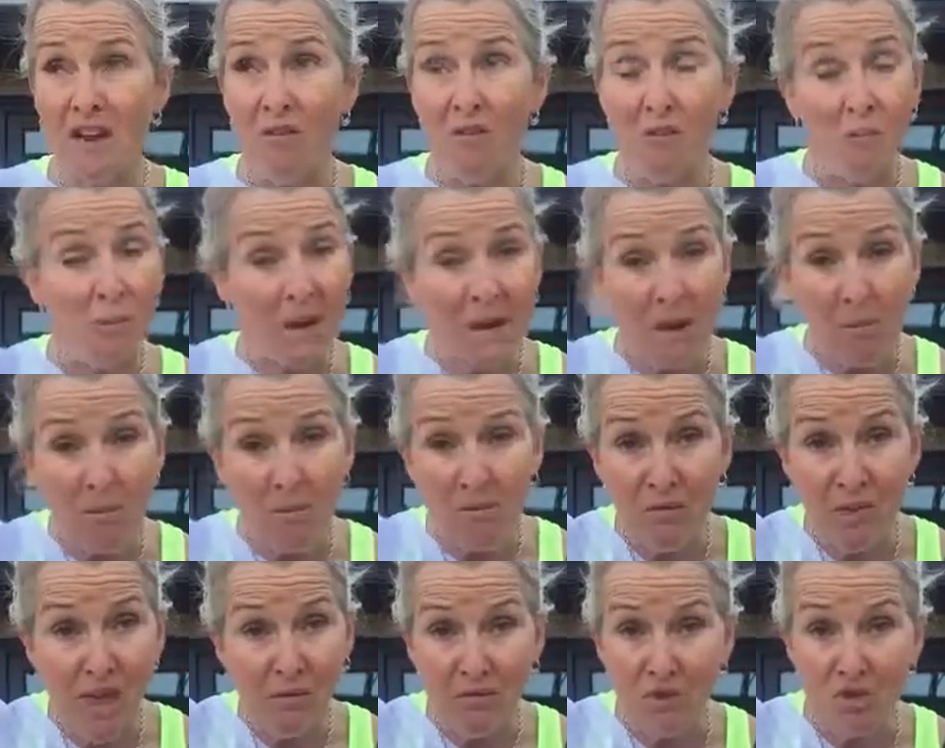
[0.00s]
Even
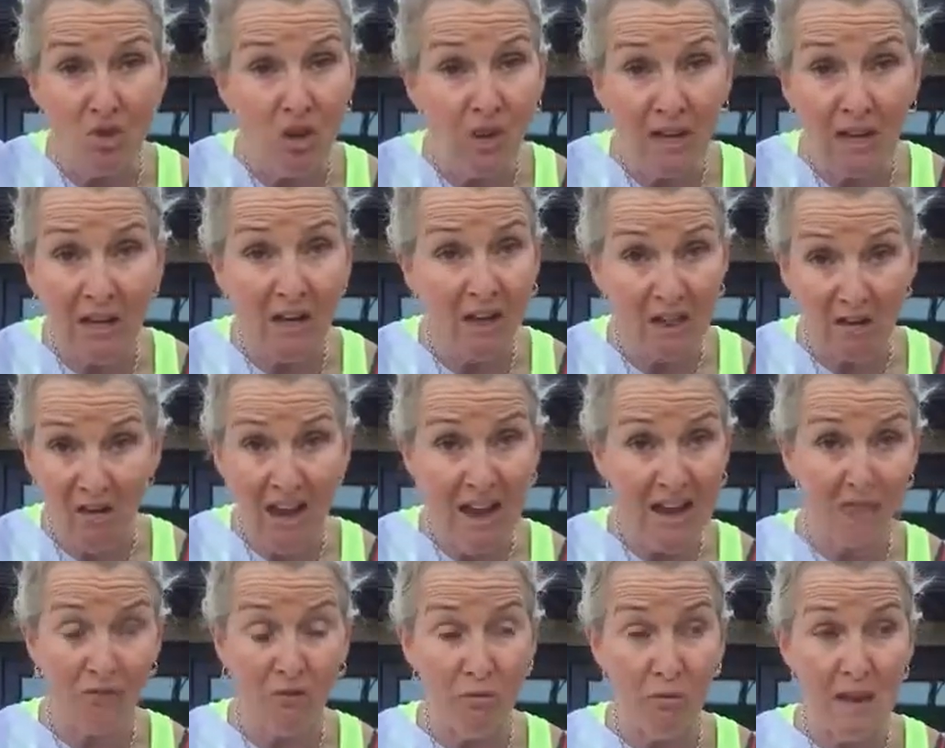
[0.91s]
people, if they have a drink and they're
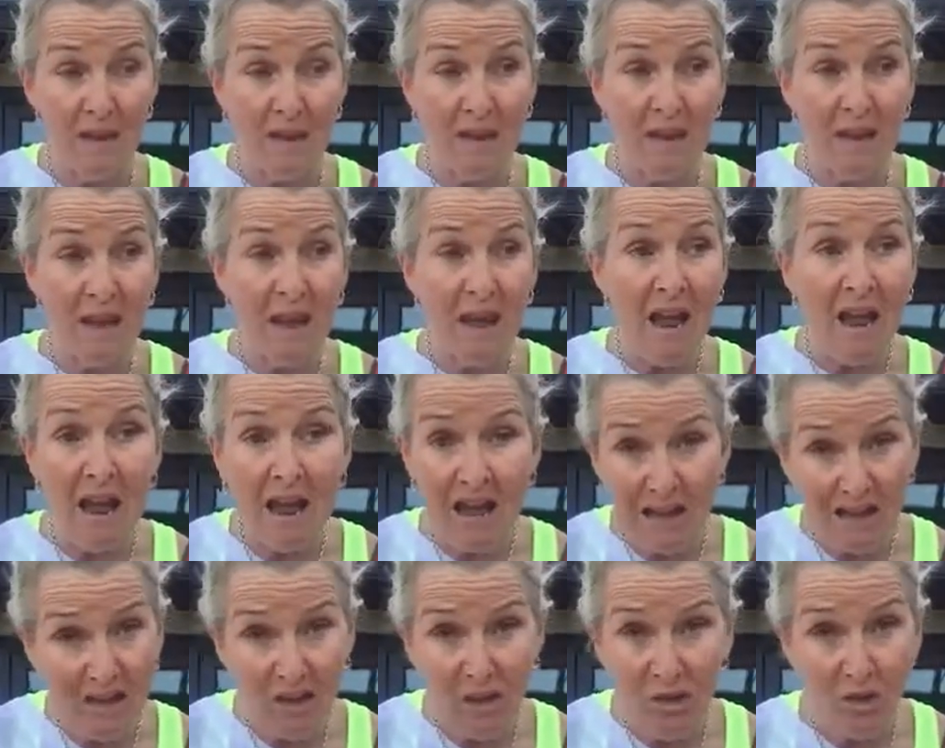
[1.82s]
ahead of me,
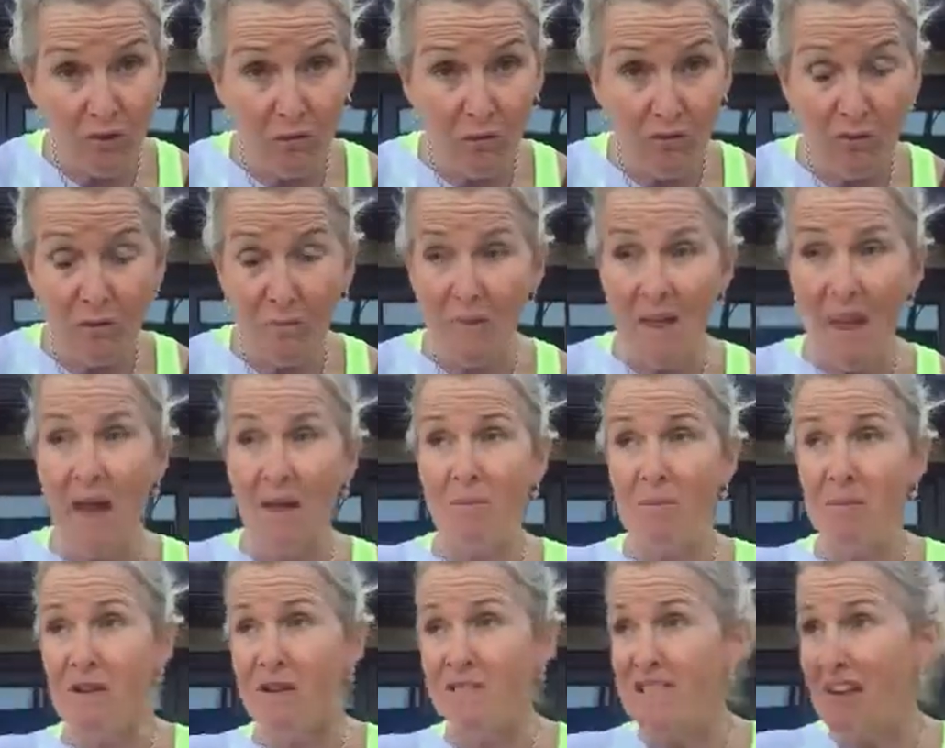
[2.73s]
I learn from
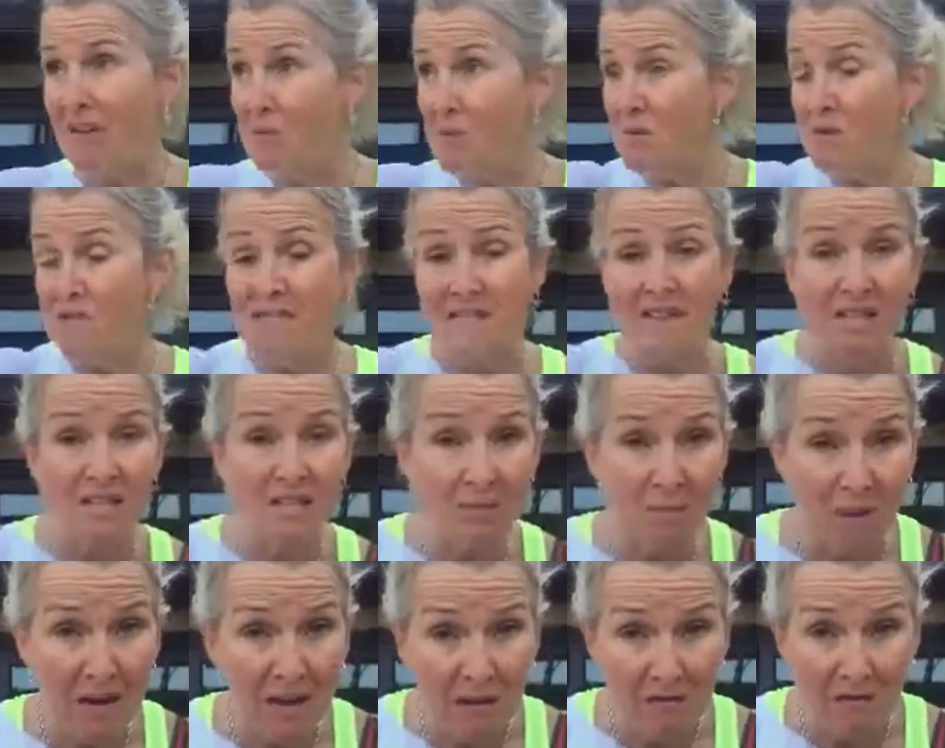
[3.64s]
that, because everybody's
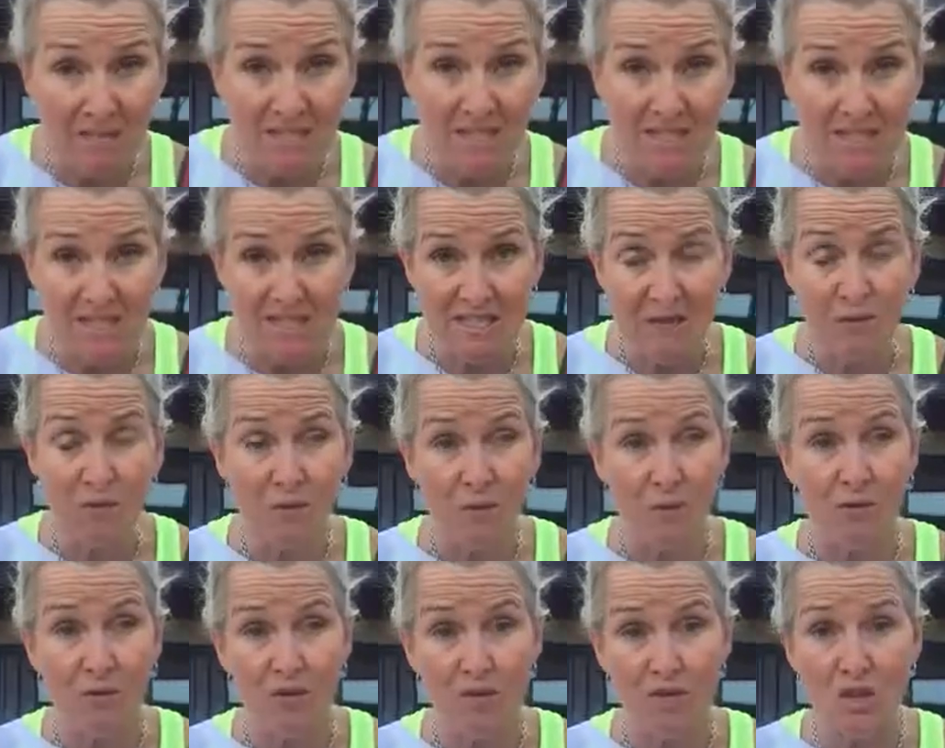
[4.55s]
experience is different.